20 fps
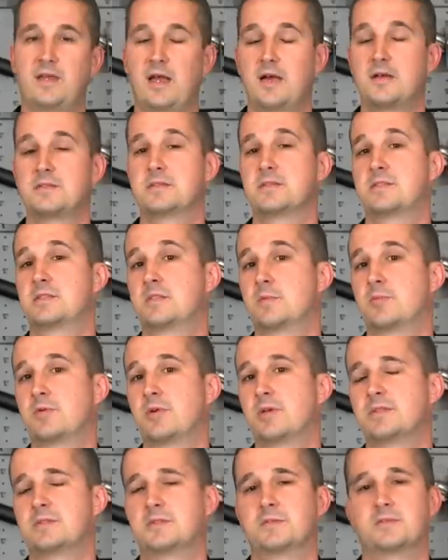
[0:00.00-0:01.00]
thousand
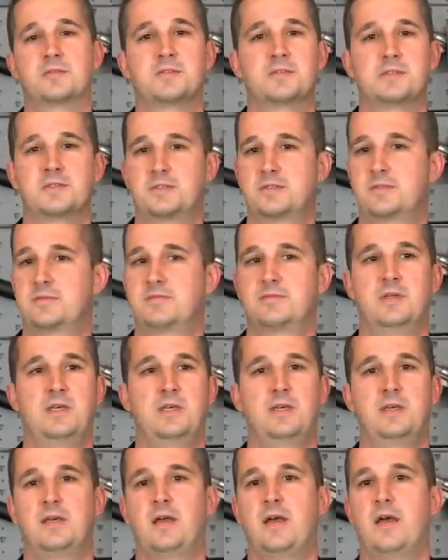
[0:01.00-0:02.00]
suppressors
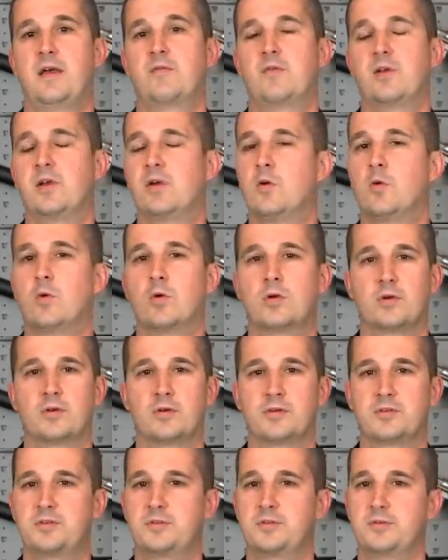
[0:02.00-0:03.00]
every
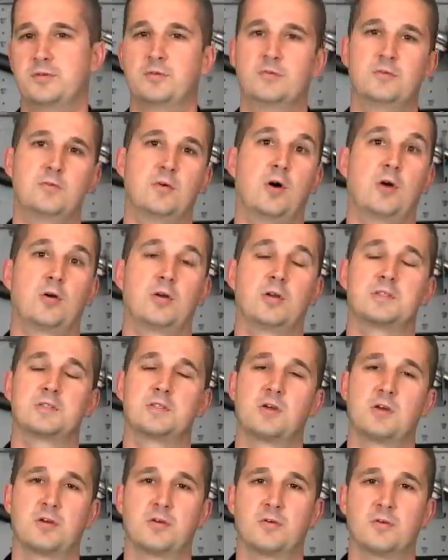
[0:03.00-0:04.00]
quarter to R S
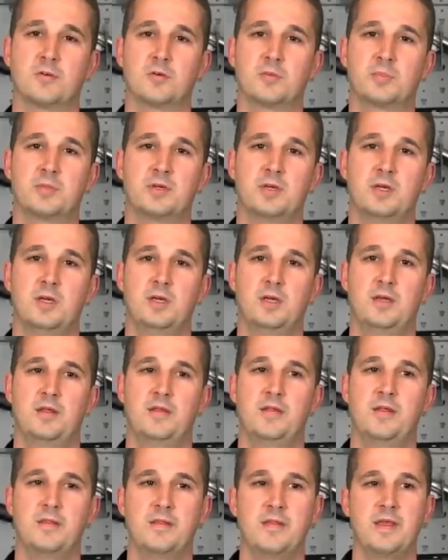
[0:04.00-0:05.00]
R Group,
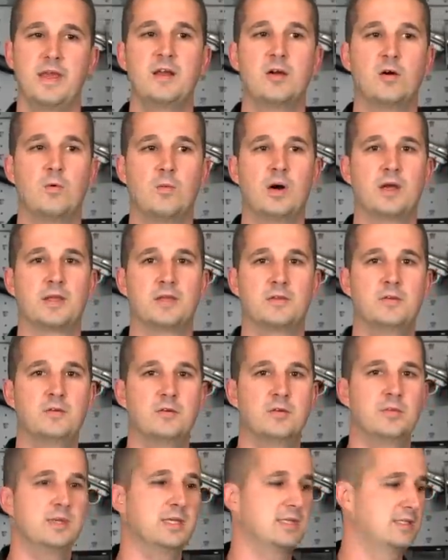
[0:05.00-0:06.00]
then they don't want
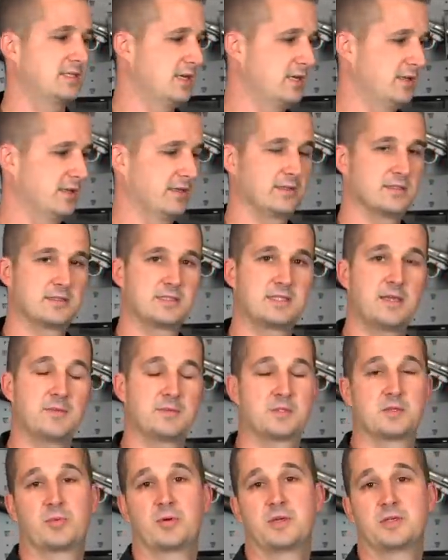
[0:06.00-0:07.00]
you to be selling the same
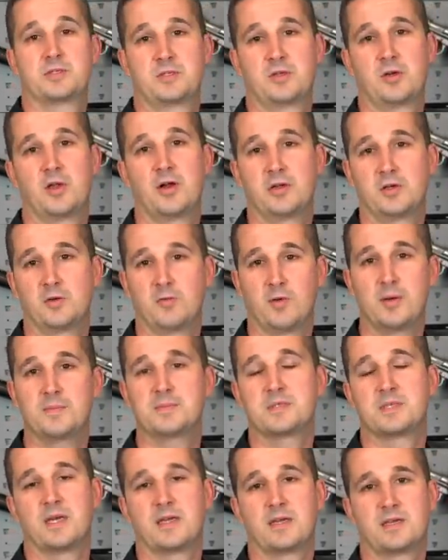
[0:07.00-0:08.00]
suppressor on your
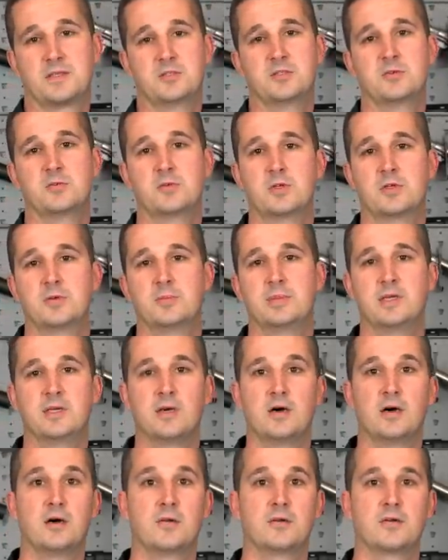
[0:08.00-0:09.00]
website, because you could be
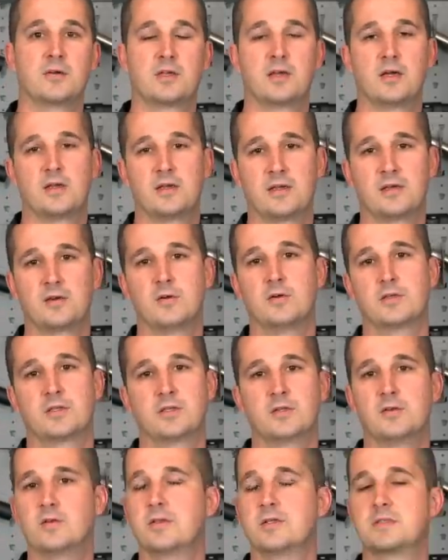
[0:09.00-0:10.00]
undercutting all the
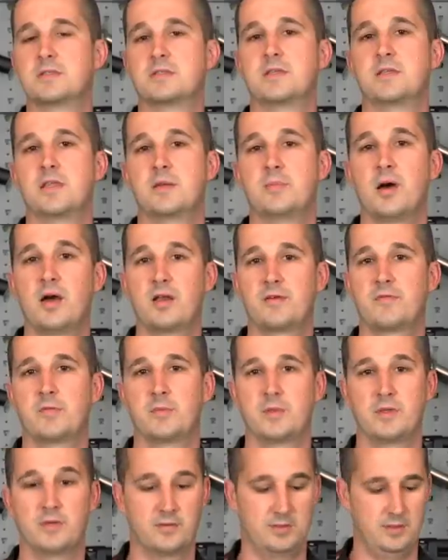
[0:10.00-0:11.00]
units that they bought
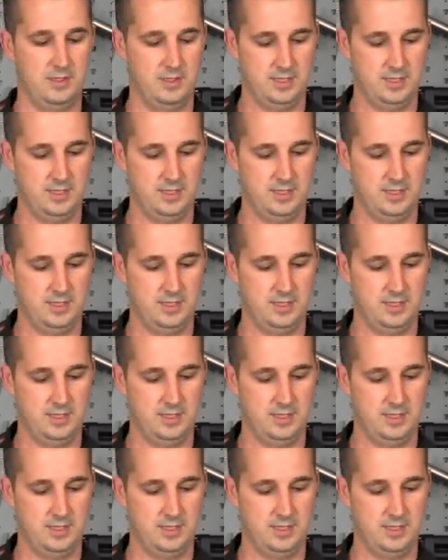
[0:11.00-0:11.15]
from you.